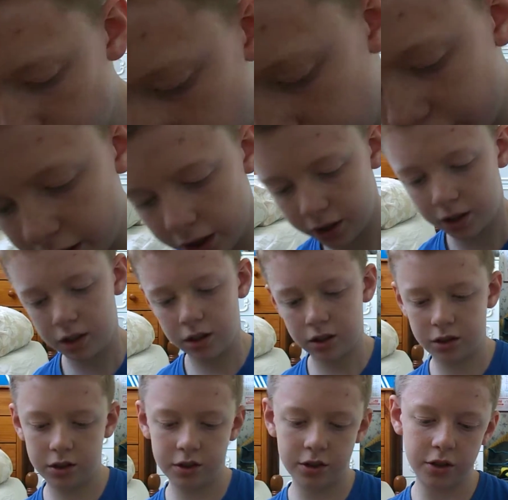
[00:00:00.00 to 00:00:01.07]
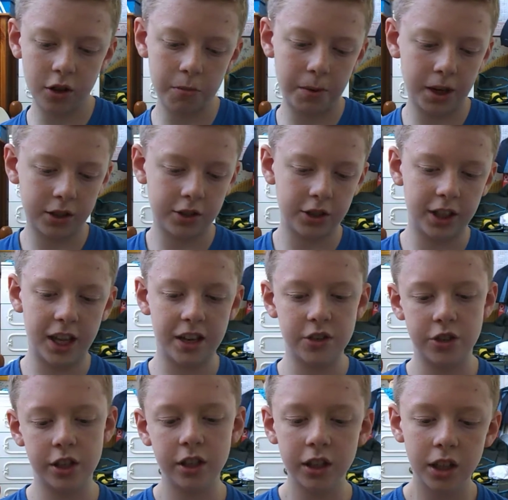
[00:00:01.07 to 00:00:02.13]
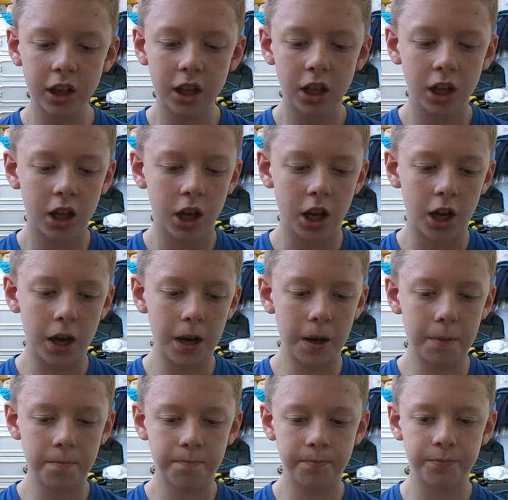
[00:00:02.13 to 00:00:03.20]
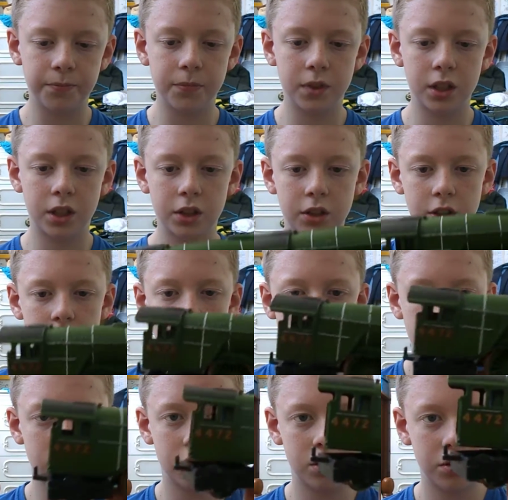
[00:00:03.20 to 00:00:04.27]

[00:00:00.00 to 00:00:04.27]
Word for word: oh yeah, let's go back to the engine. Um, the